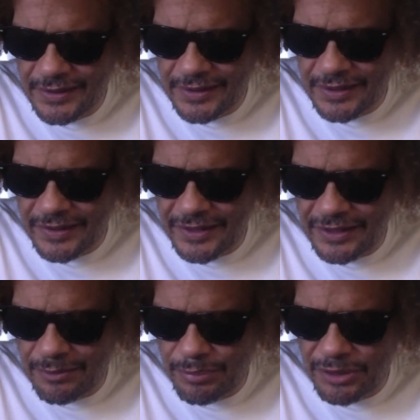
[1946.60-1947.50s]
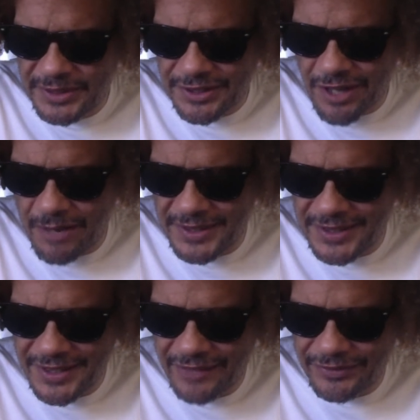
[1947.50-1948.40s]
All right, I'll put them as comments
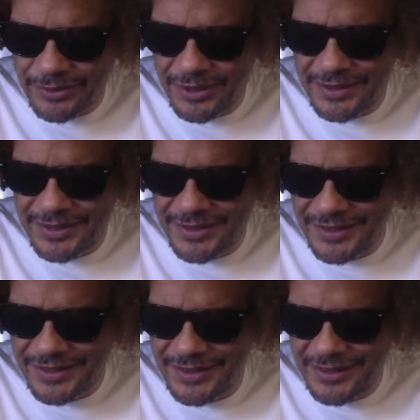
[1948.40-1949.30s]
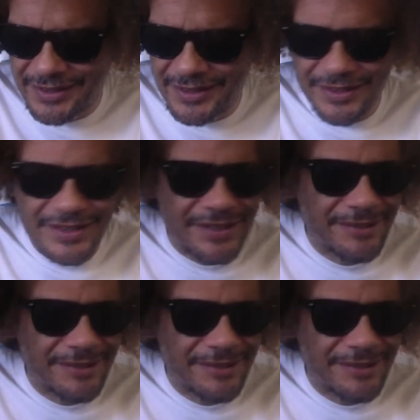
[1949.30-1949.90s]
afterwards since this